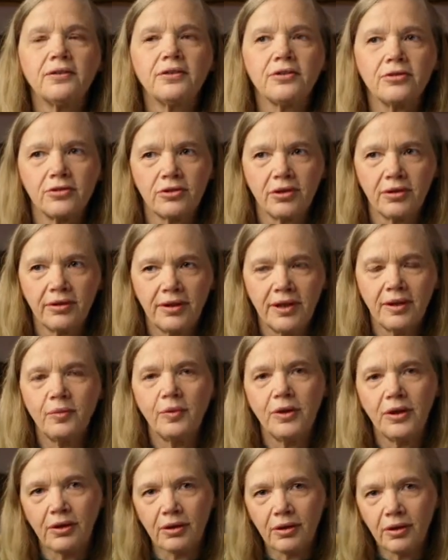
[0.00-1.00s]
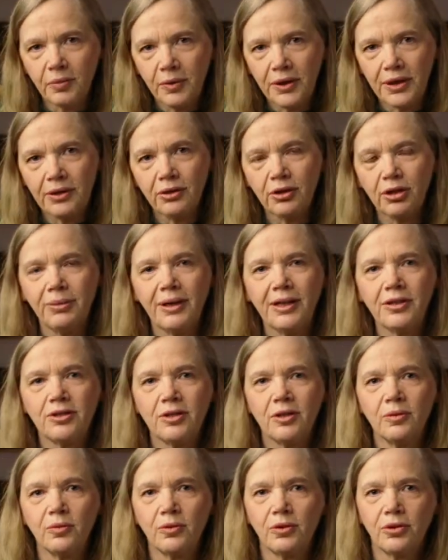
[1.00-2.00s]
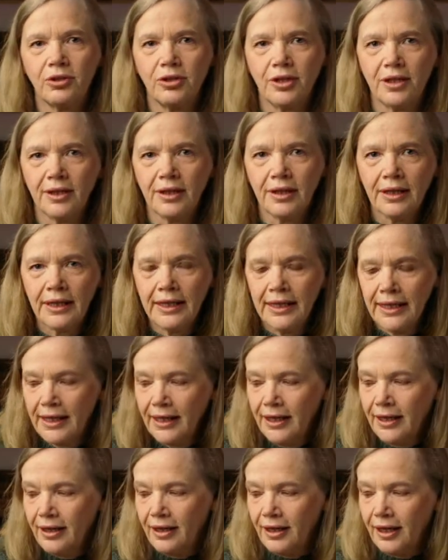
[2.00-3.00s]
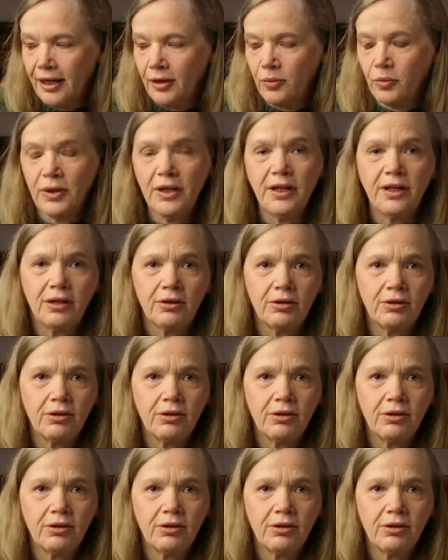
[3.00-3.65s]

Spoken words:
and so then we know we can go back to the Word and we can